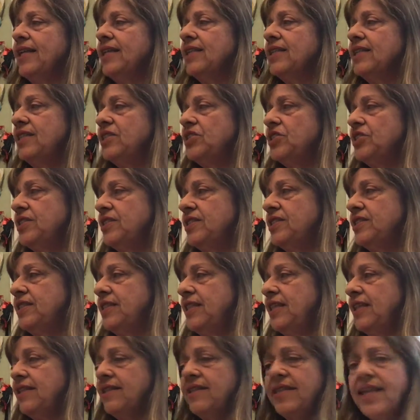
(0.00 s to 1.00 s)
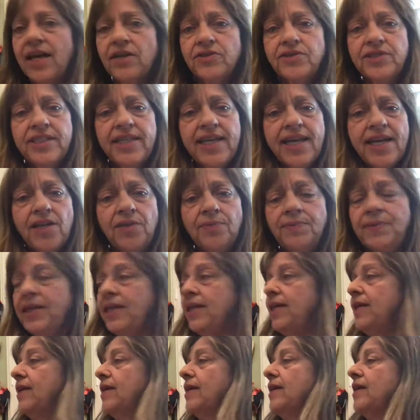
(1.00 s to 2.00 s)
He clenched his teeth. Now tell
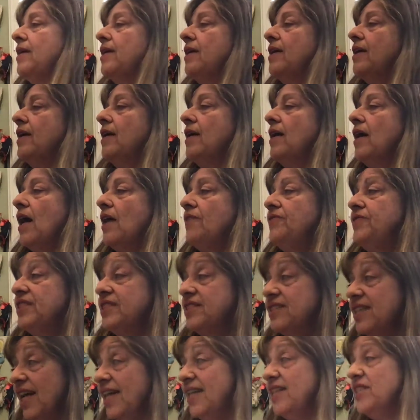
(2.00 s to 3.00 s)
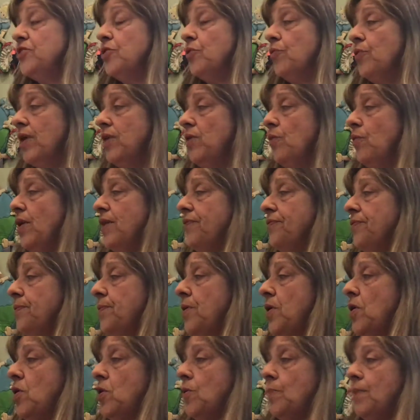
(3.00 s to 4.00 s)
me. I've decided to run away
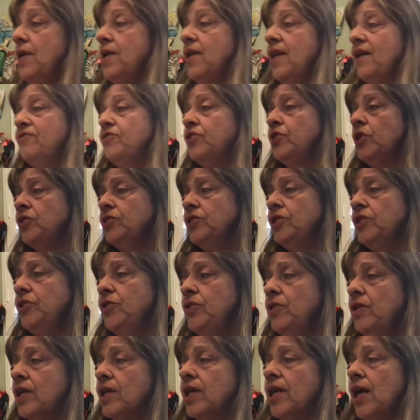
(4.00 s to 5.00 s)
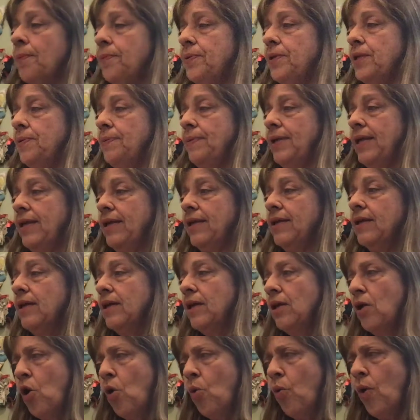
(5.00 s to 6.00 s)
from home, and I've chosen you to accompany me.
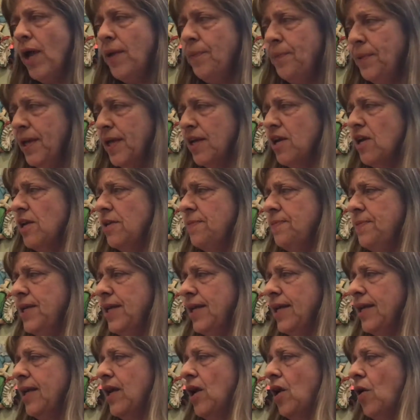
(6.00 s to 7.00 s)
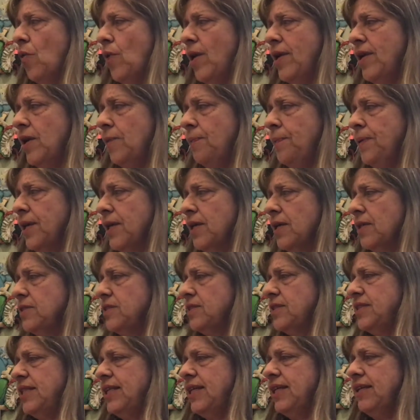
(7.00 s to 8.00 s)
Why pick on me? Why not pick on
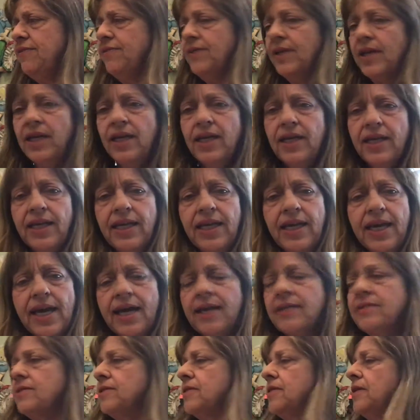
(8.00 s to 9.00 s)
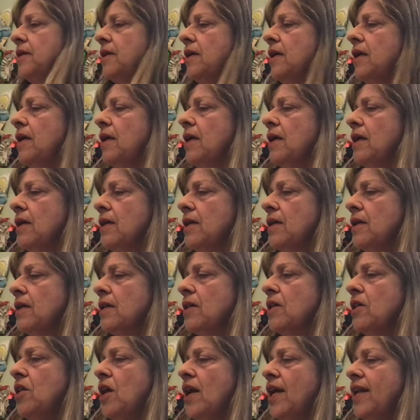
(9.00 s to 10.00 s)
Steve? He asked.
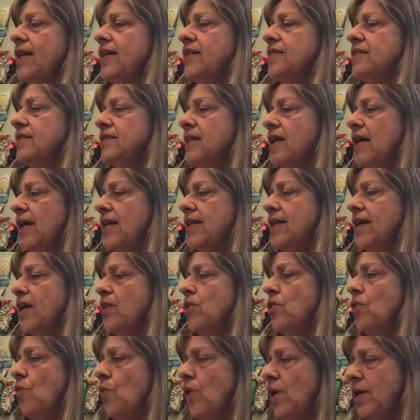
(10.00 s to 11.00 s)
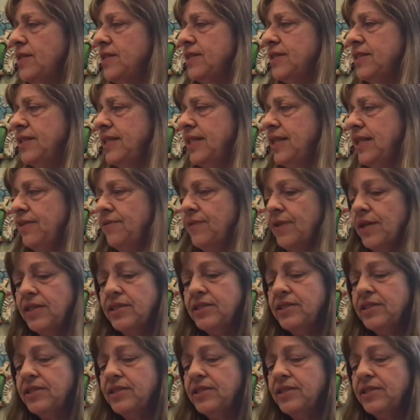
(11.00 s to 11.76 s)
Claudia sighed. I don't want Steve.